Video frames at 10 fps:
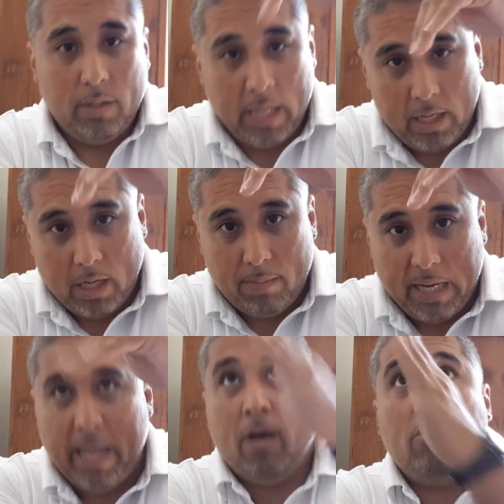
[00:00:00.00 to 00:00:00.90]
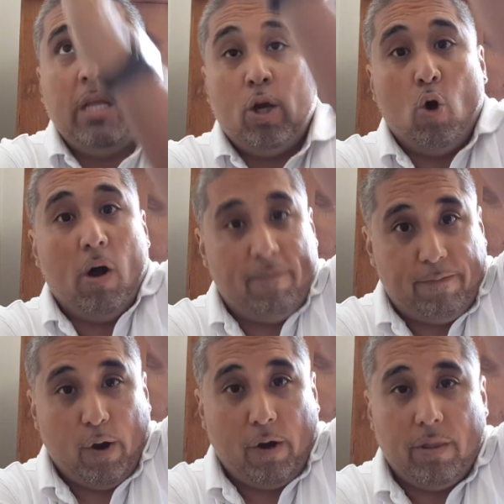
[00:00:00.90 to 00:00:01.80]
then come down, then go up
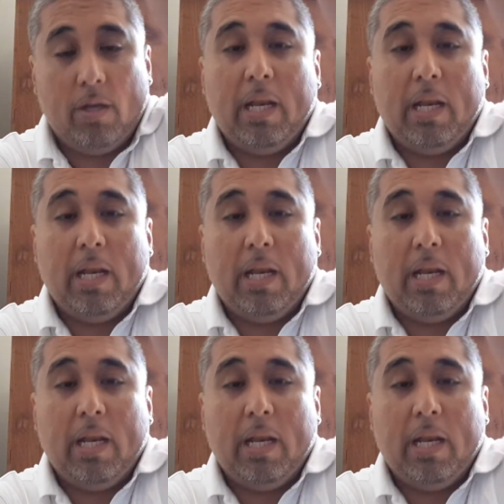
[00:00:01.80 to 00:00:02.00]
further.